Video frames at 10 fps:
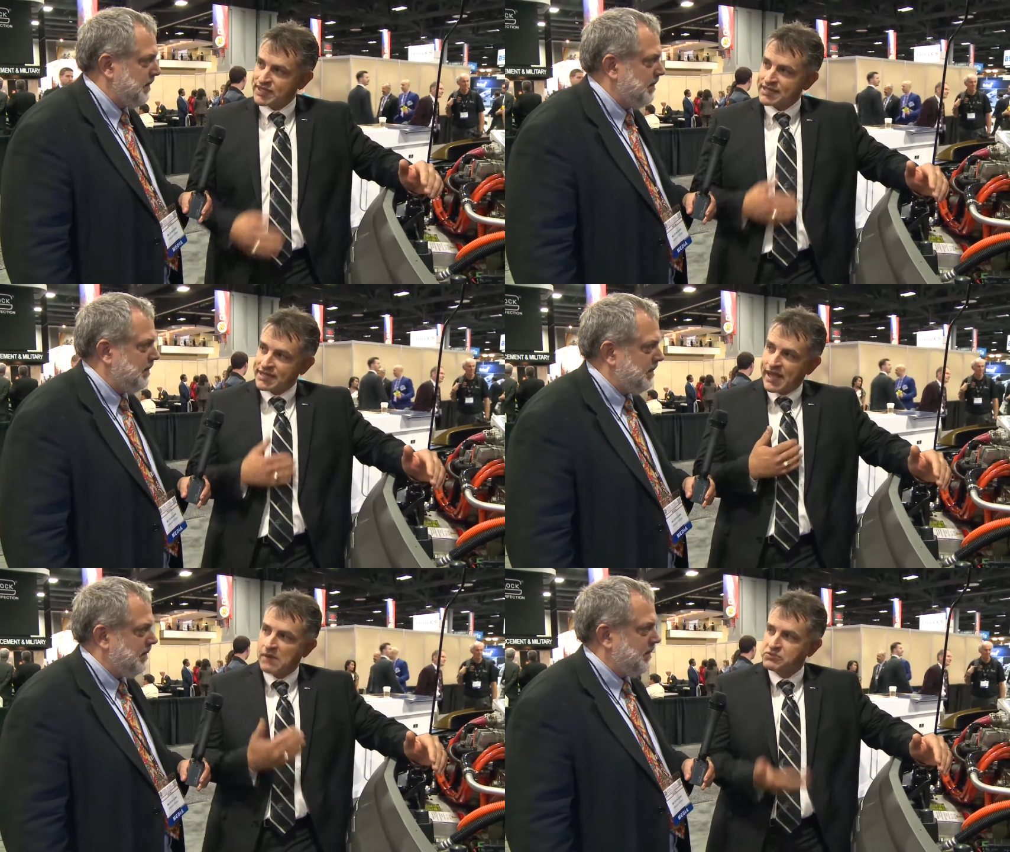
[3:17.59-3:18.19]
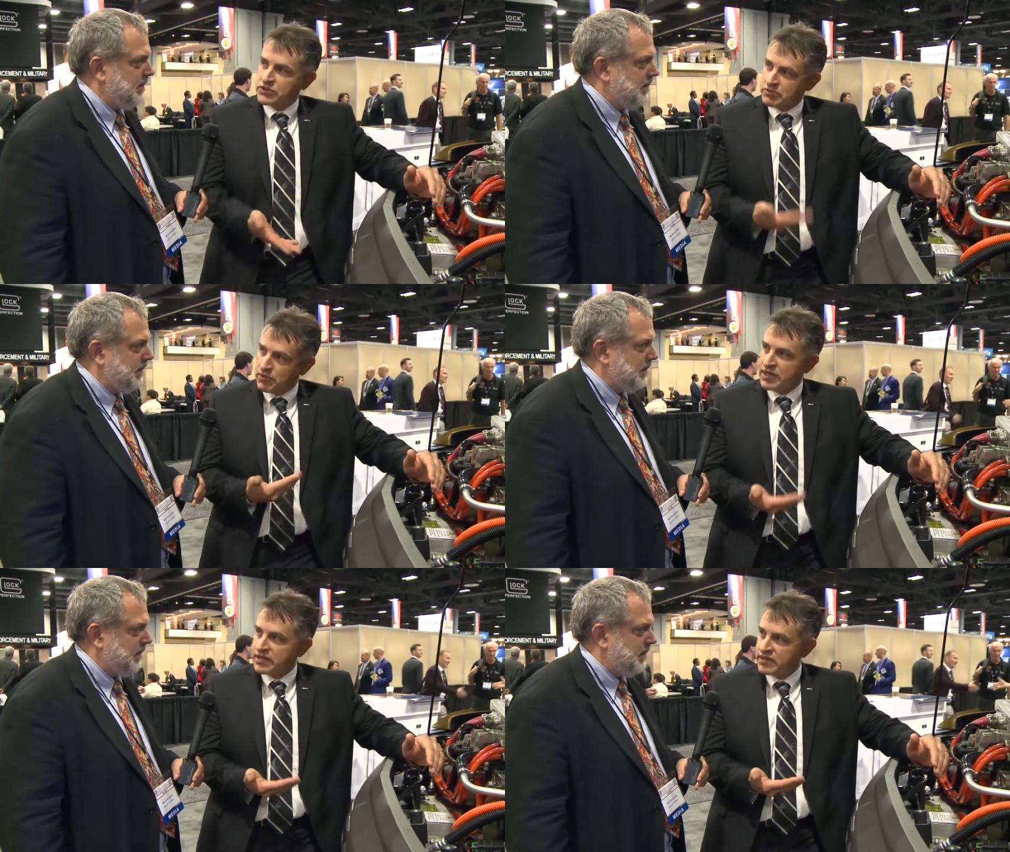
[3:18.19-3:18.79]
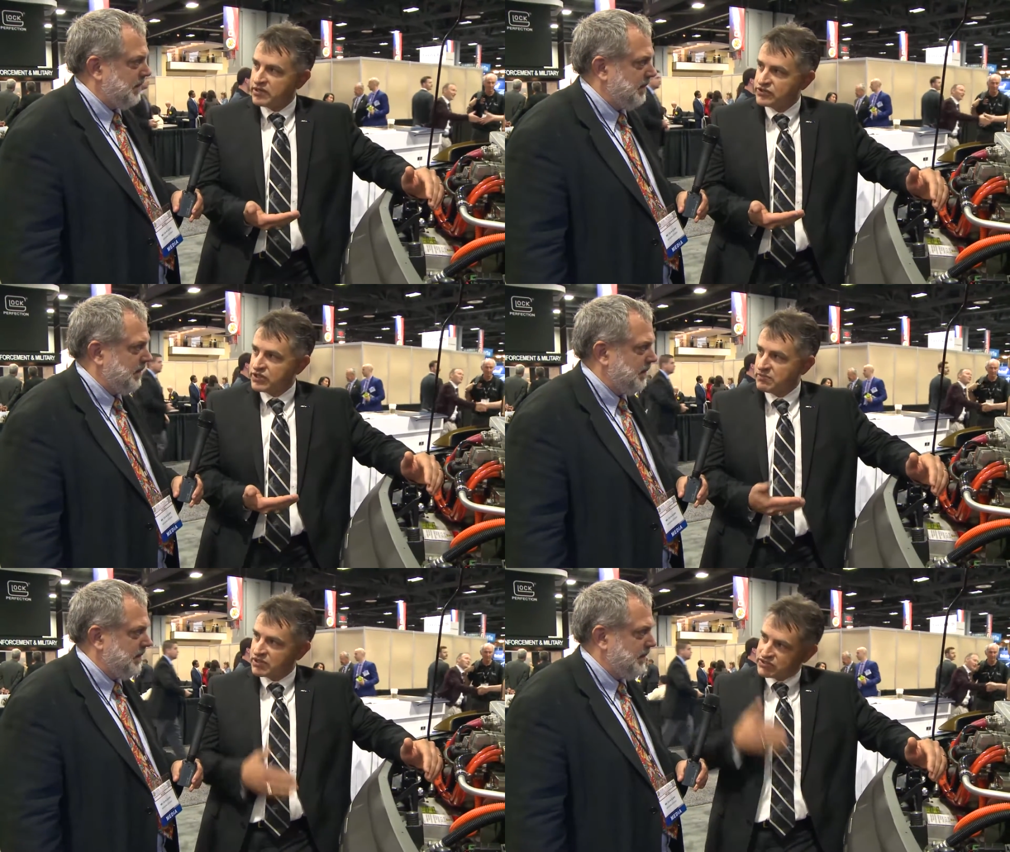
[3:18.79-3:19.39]
Speaker 1: that to capture the braking
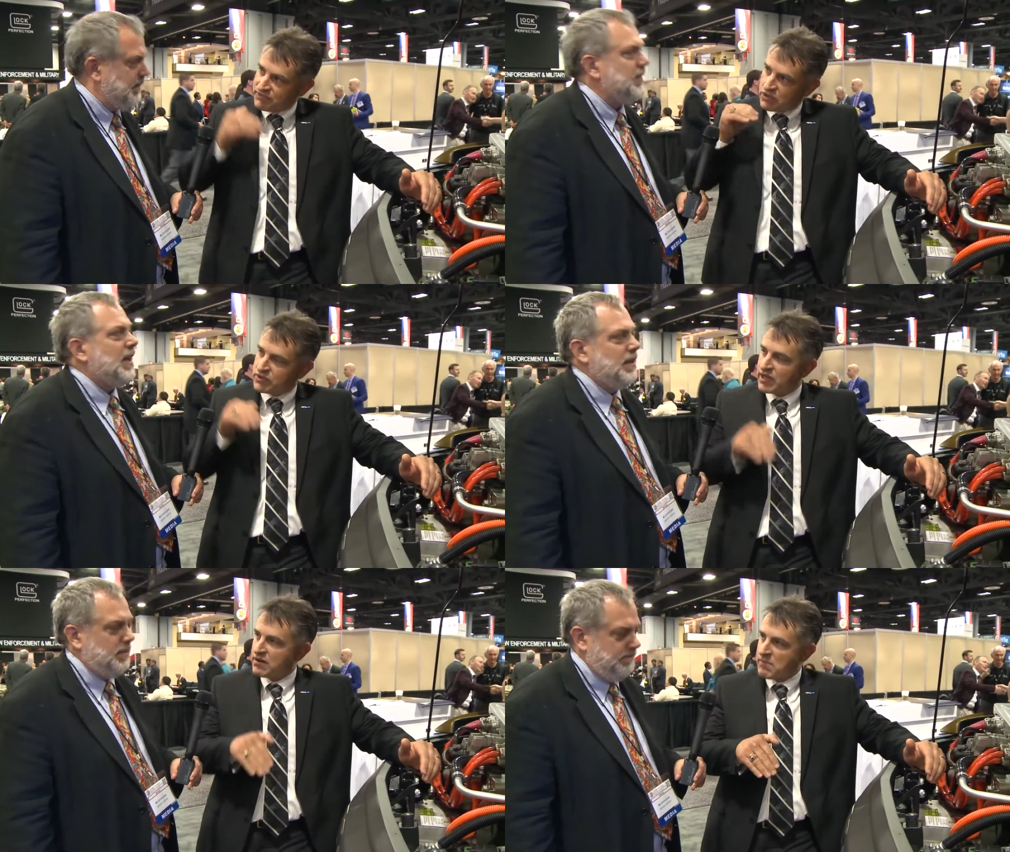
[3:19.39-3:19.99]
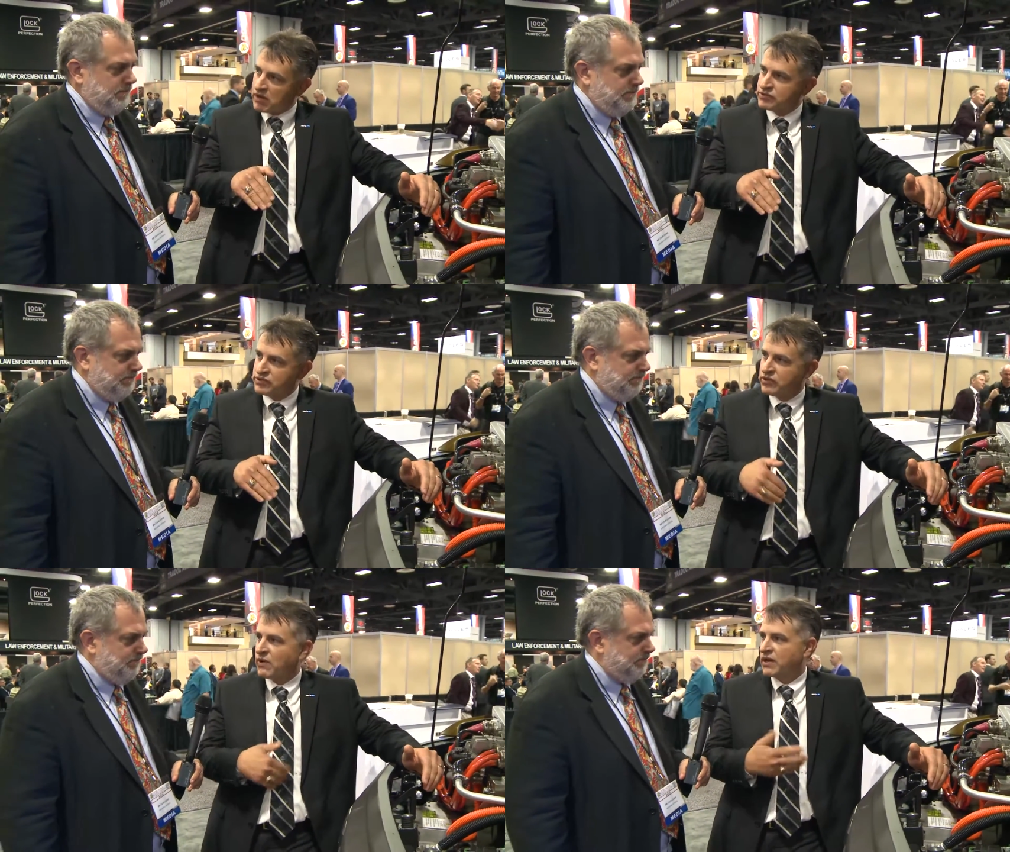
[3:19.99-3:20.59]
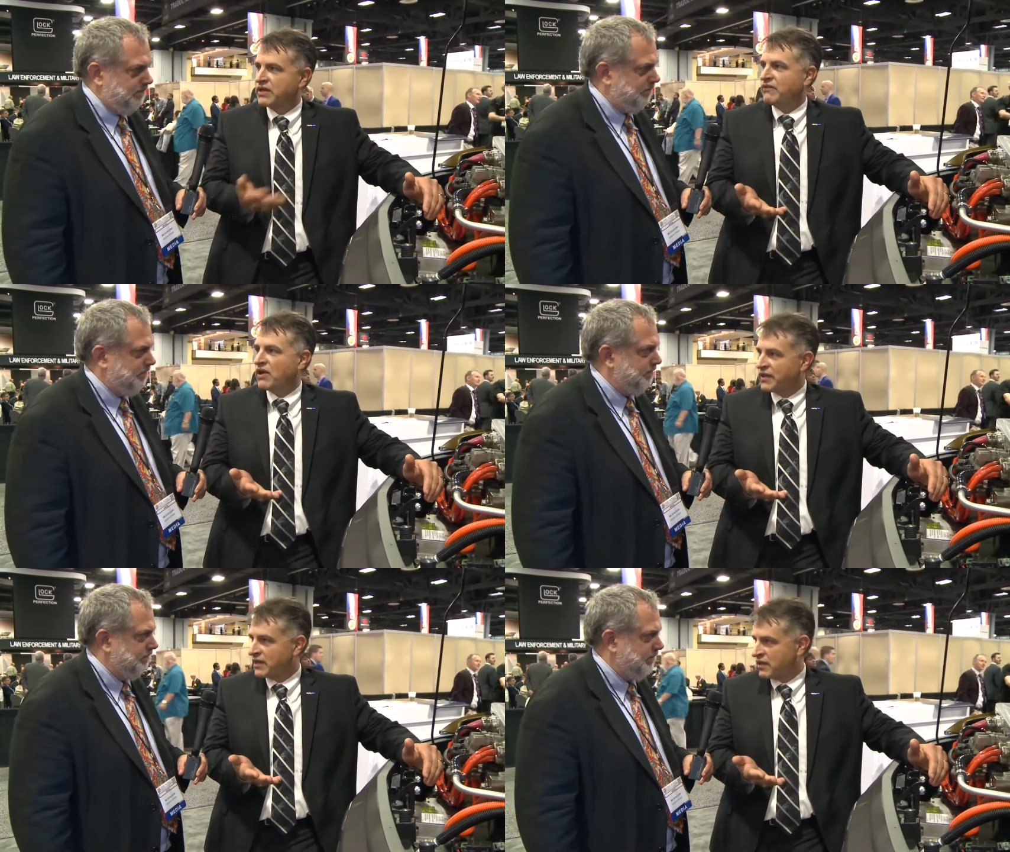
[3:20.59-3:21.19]
energy because if you're going down a mountain, you don't want to give
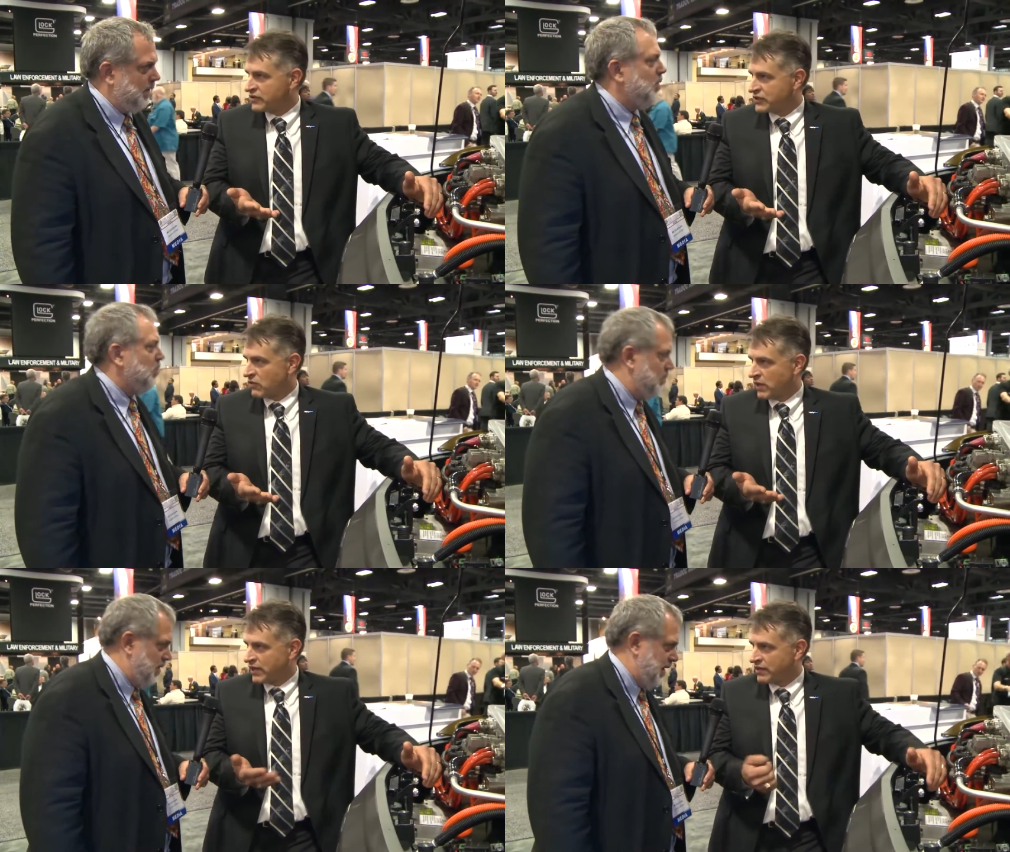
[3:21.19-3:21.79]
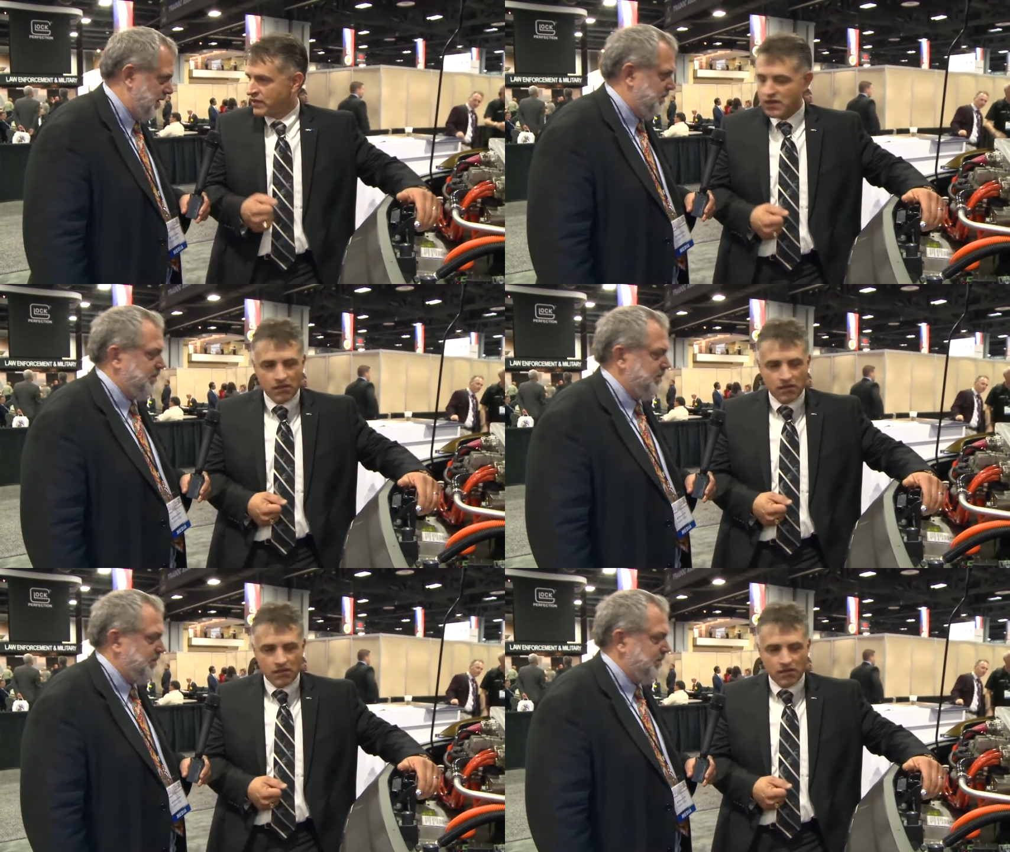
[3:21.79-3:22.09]
all that energy away. Right.